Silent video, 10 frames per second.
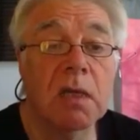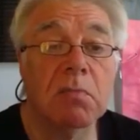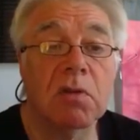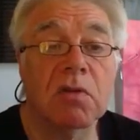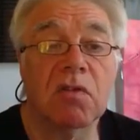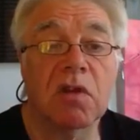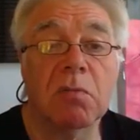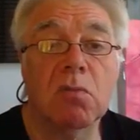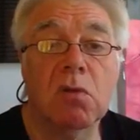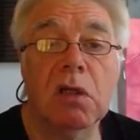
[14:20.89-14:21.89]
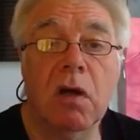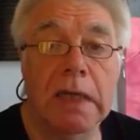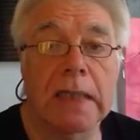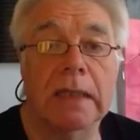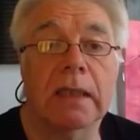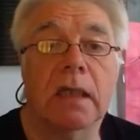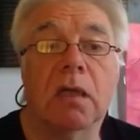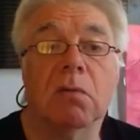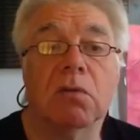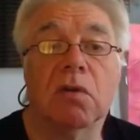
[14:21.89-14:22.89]
But more likely,
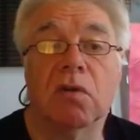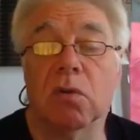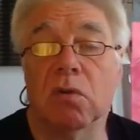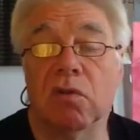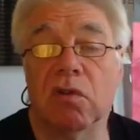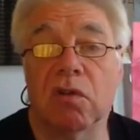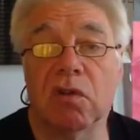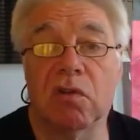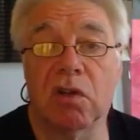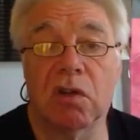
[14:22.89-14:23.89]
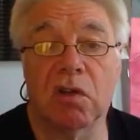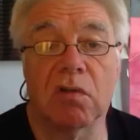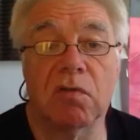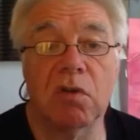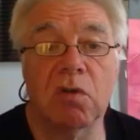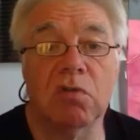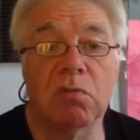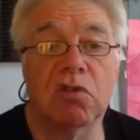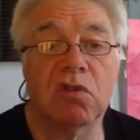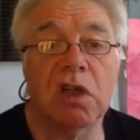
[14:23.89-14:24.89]
I would have thought, is that a future
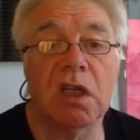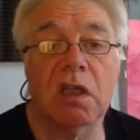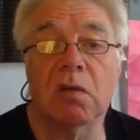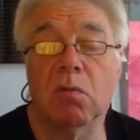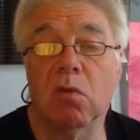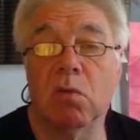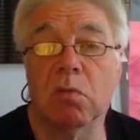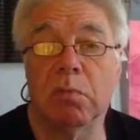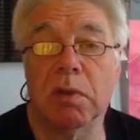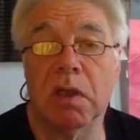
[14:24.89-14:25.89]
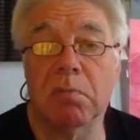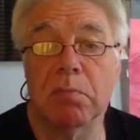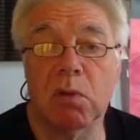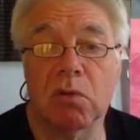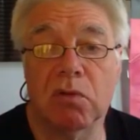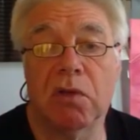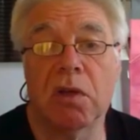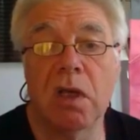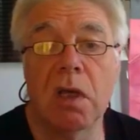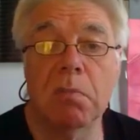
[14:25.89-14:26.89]
machine will be built
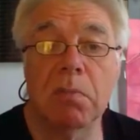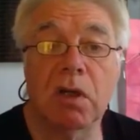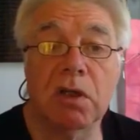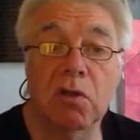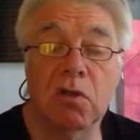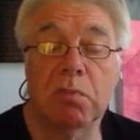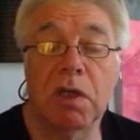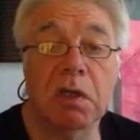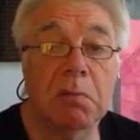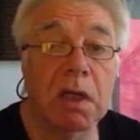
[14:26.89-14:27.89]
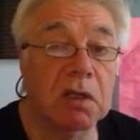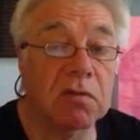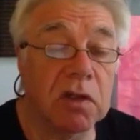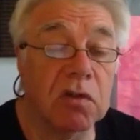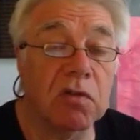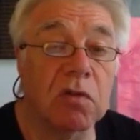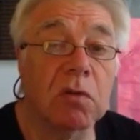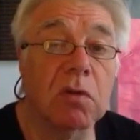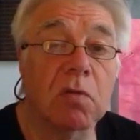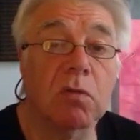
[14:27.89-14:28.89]
by a European manufacturer
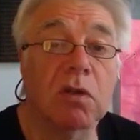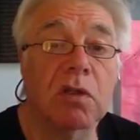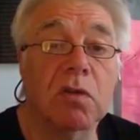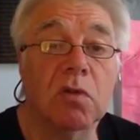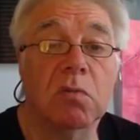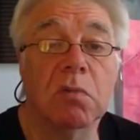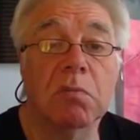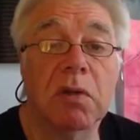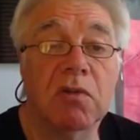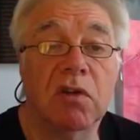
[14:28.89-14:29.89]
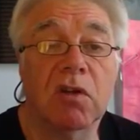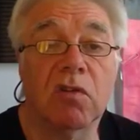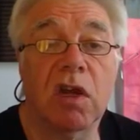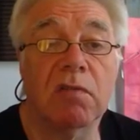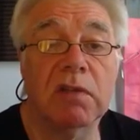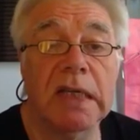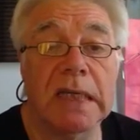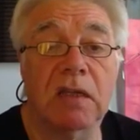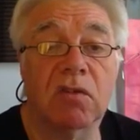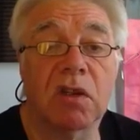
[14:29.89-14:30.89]
with whom Bajaj have
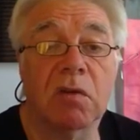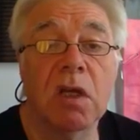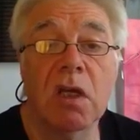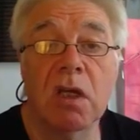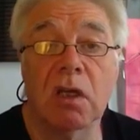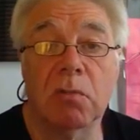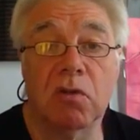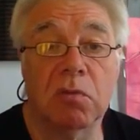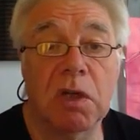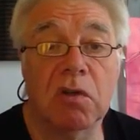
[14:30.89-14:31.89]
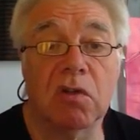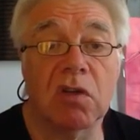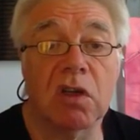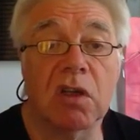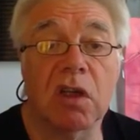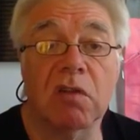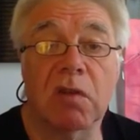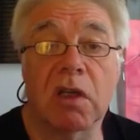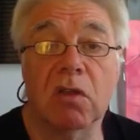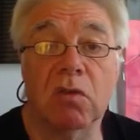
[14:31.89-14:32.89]
links. Now, I've just mentioned that they've
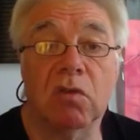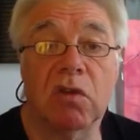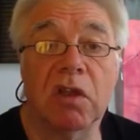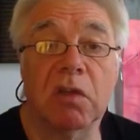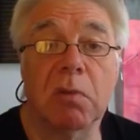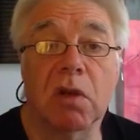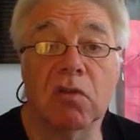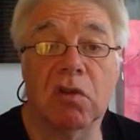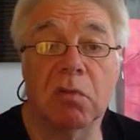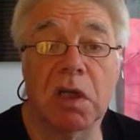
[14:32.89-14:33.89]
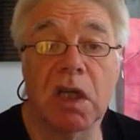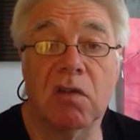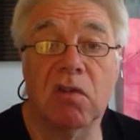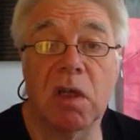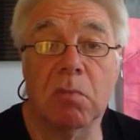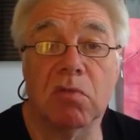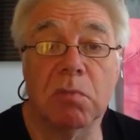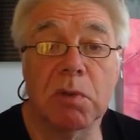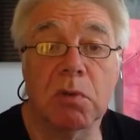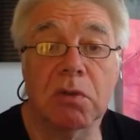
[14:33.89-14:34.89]
had a long-standing partnership with KTM to
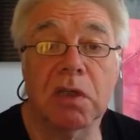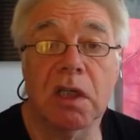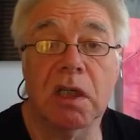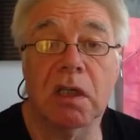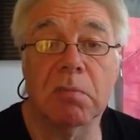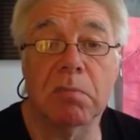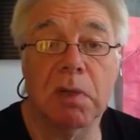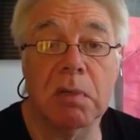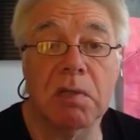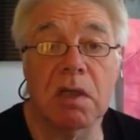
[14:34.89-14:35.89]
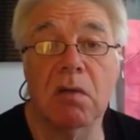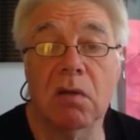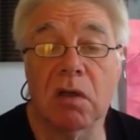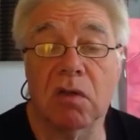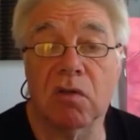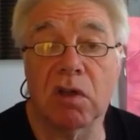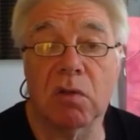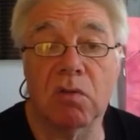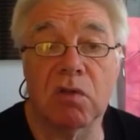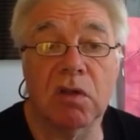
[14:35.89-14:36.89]
build their baby
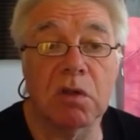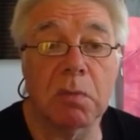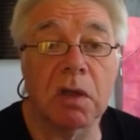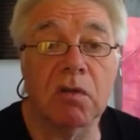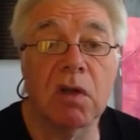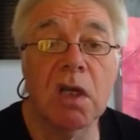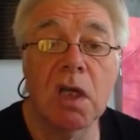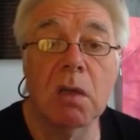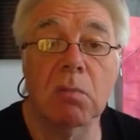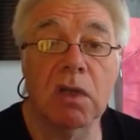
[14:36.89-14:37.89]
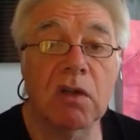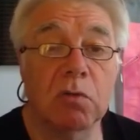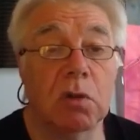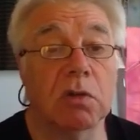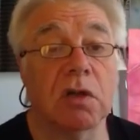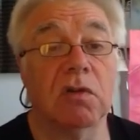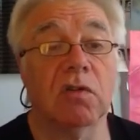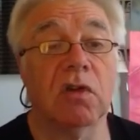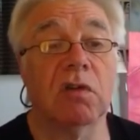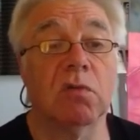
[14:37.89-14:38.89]
single-cylinder bikes, but less well known is
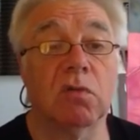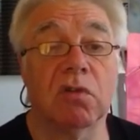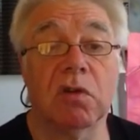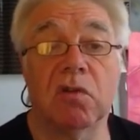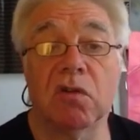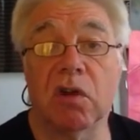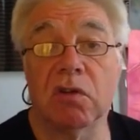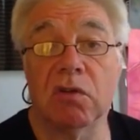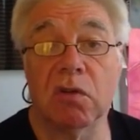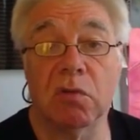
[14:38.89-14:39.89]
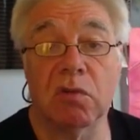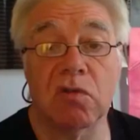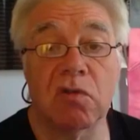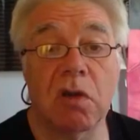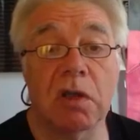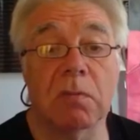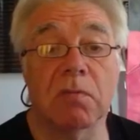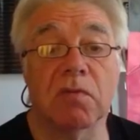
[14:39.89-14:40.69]
that they've also signed a deal with Triumph.